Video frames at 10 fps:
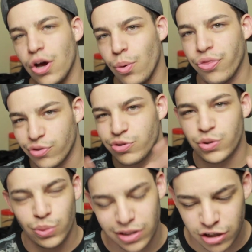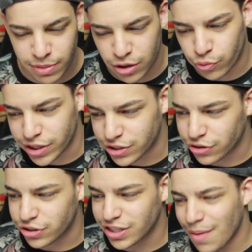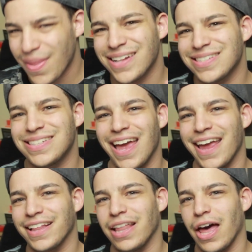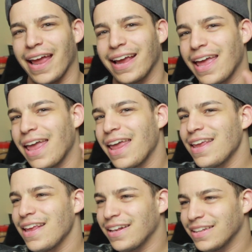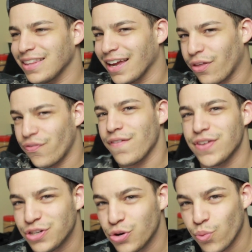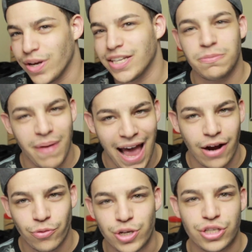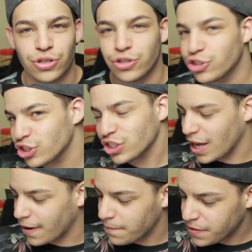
go through, do a little bit of research, and I'm not saying like 52 weeks back research, just like